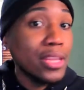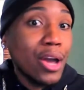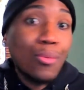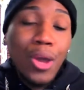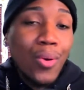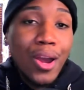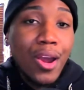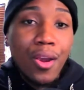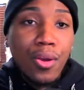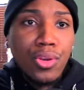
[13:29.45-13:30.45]
don't know
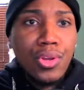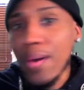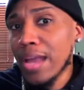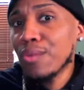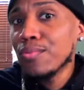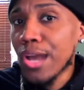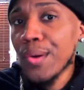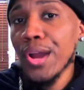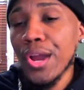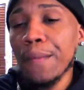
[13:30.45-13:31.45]
her. You know, I don't know
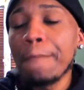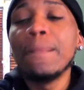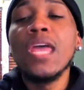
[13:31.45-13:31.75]
her.